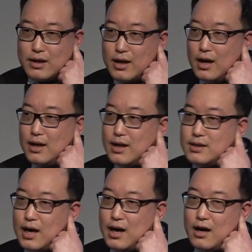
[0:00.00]
Okay,
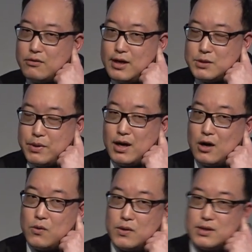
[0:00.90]
that's how
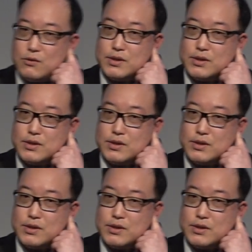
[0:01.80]
desperate I was.